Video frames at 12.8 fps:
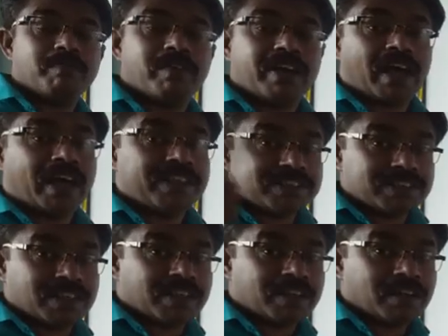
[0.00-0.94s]
When I
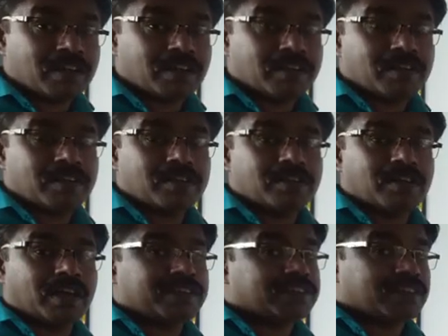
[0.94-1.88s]

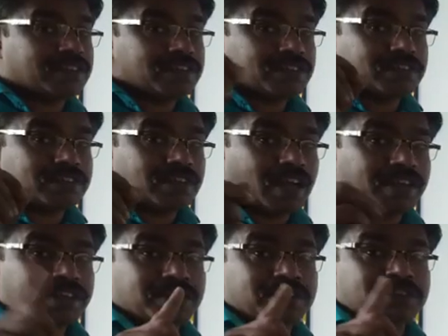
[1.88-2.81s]
said
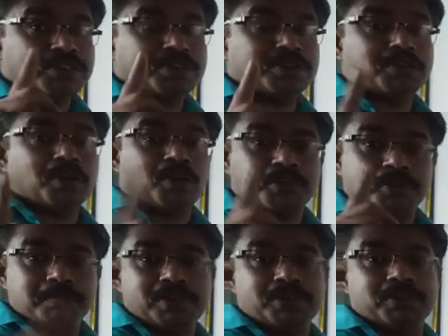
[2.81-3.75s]
that is not
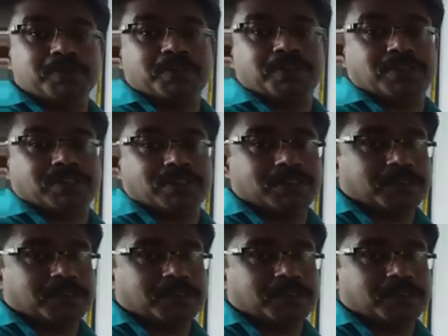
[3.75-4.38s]
to be used.